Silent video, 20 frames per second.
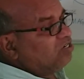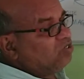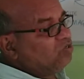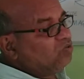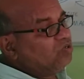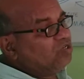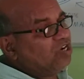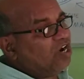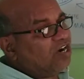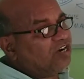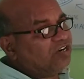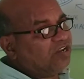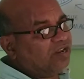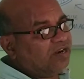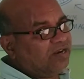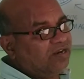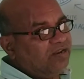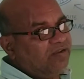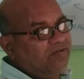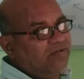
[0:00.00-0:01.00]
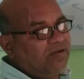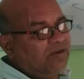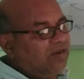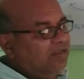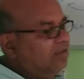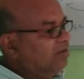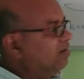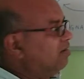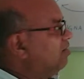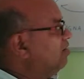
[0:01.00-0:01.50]
two daughter nuclei
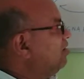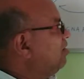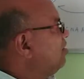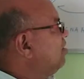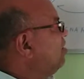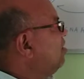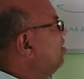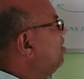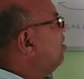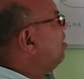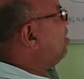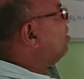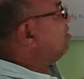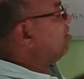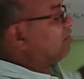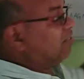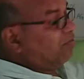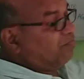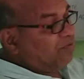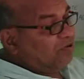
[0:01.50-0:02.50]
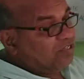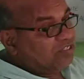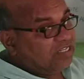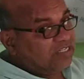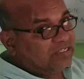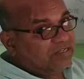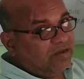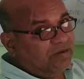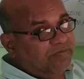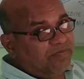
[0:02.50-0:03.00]
under the
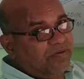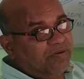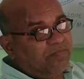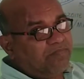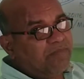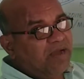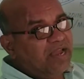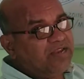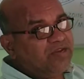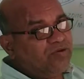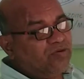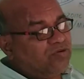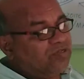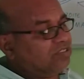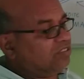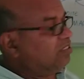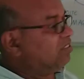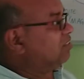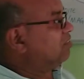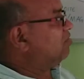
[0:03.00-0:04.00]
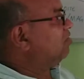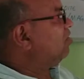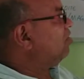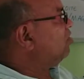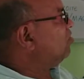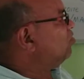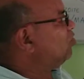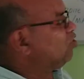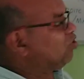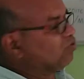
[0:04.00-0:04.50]
process of mitosis,
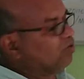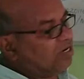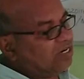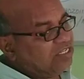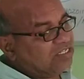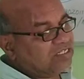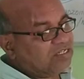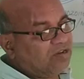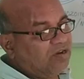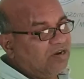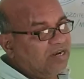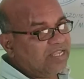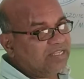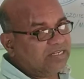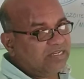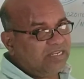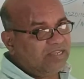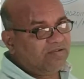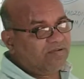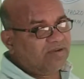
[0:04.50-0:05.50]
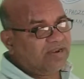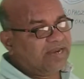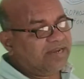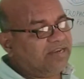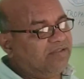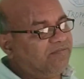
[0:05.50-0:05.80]
which one is called as nuclear